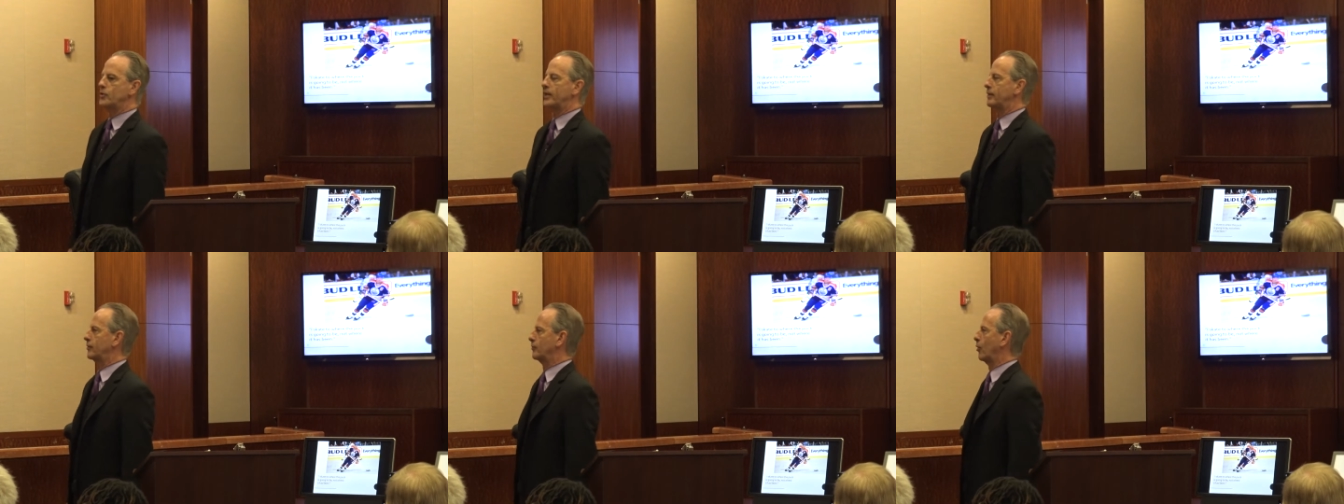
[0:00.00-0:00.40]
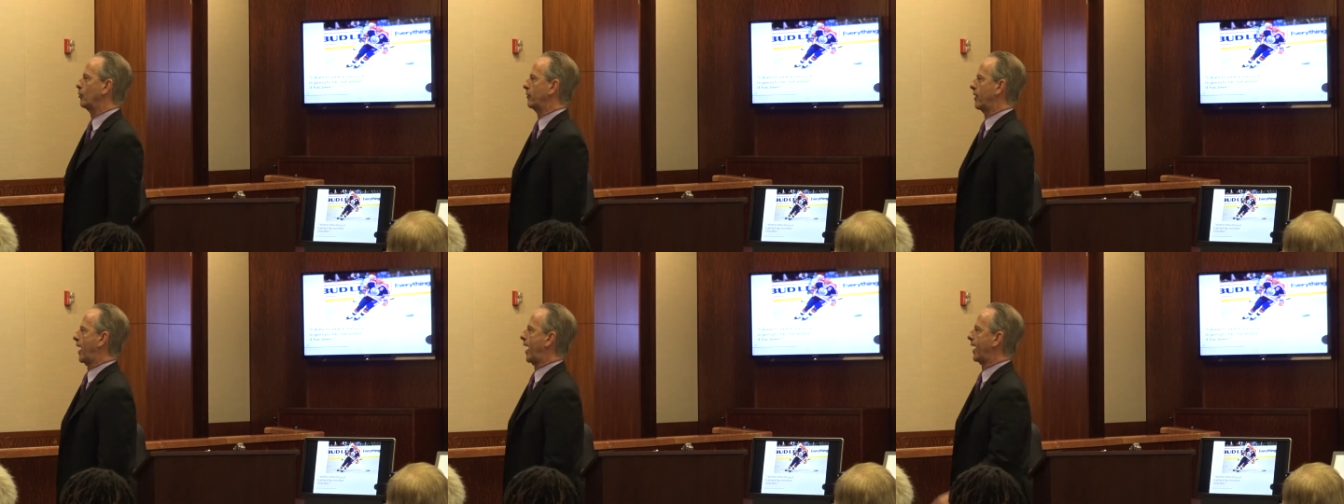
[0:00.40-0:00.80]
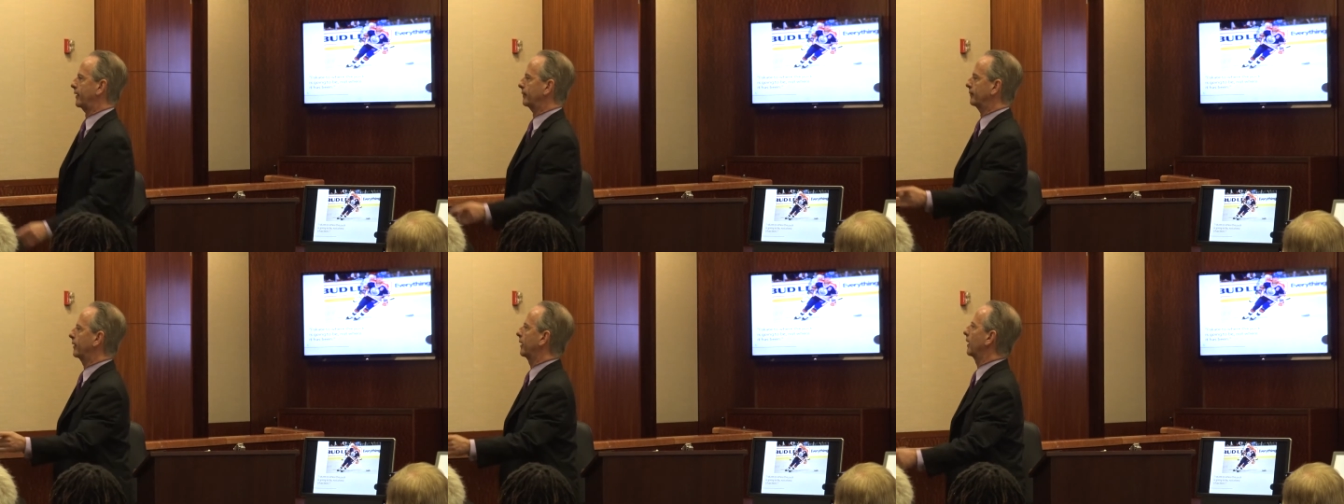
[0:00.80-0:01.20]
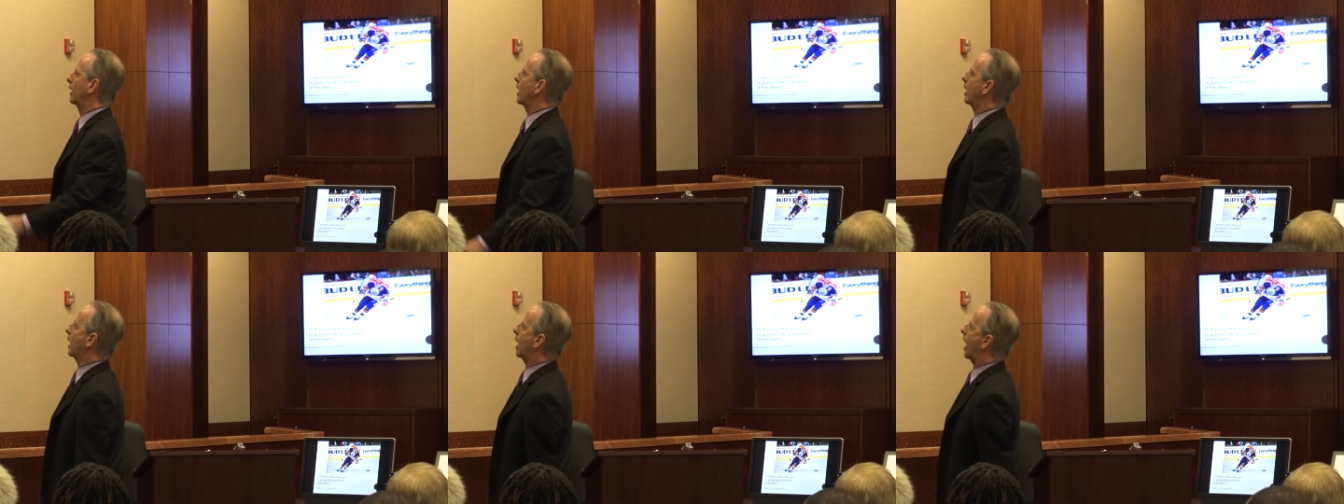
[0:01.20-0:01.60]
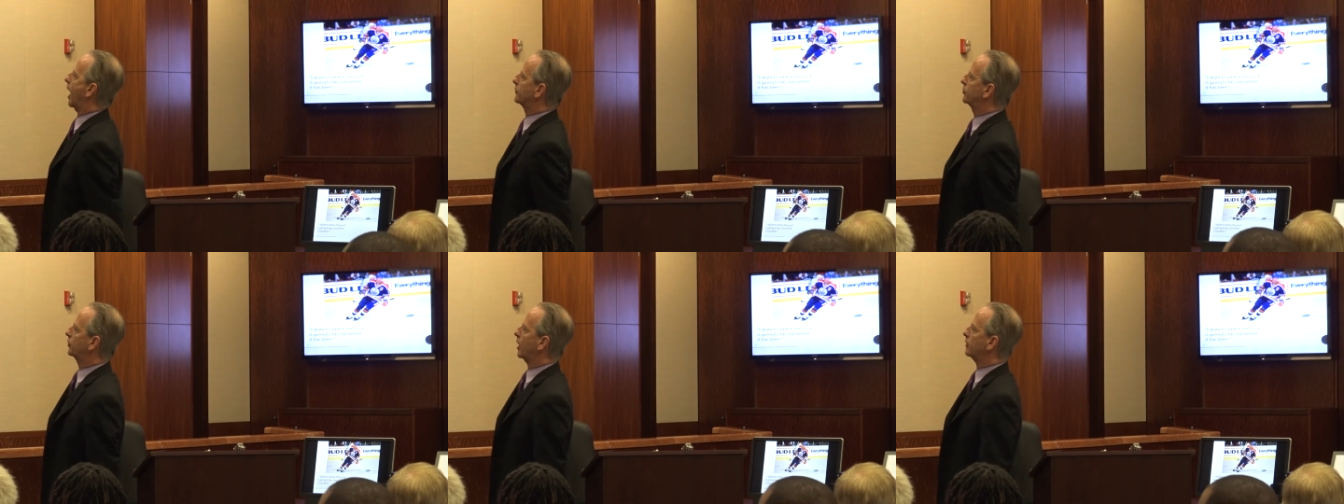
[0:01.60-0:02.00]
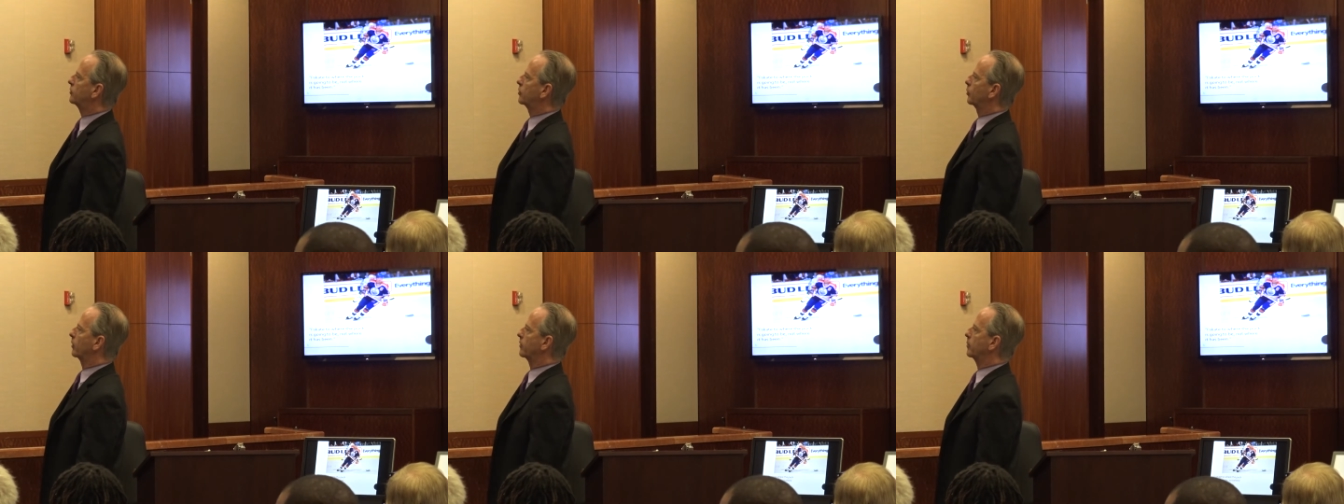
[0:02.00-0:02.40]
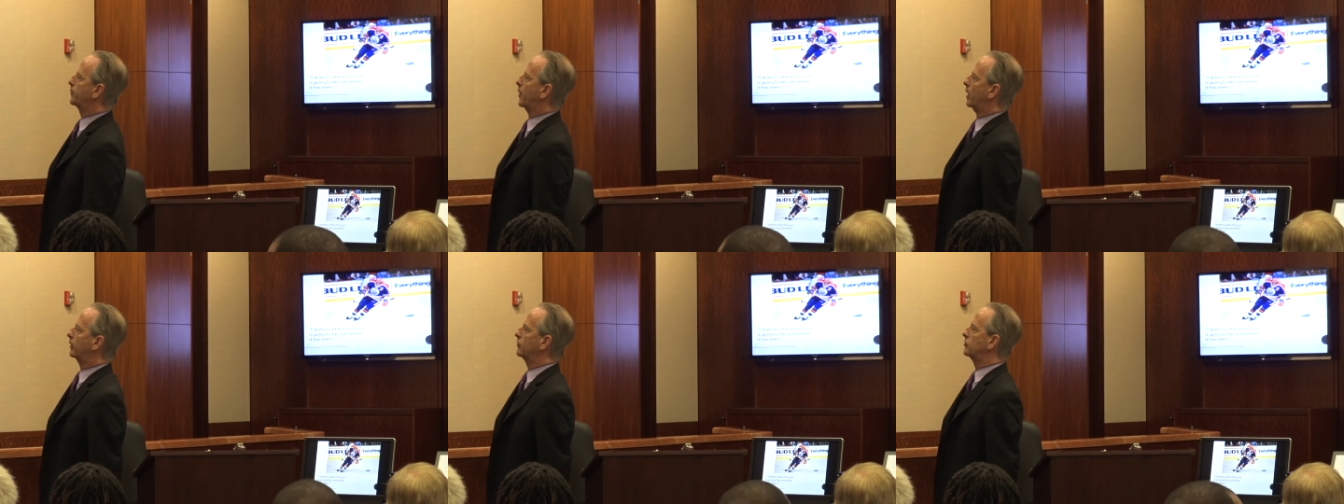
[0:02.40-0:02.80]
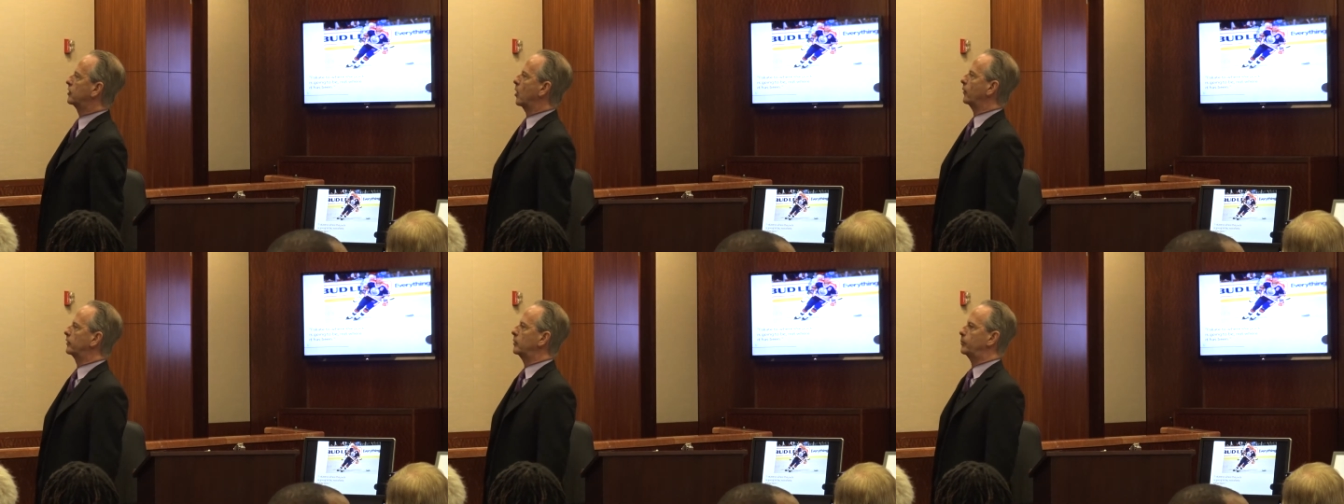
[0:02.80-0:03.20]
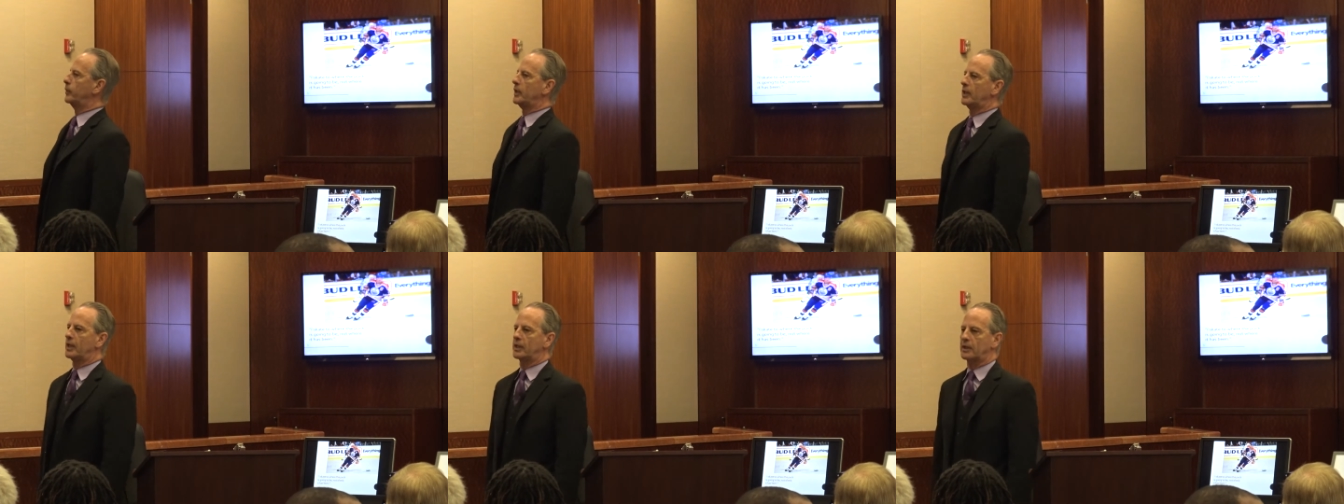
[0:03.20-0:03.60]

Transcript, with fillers: didn't know that. I skate to where the puck is going to be,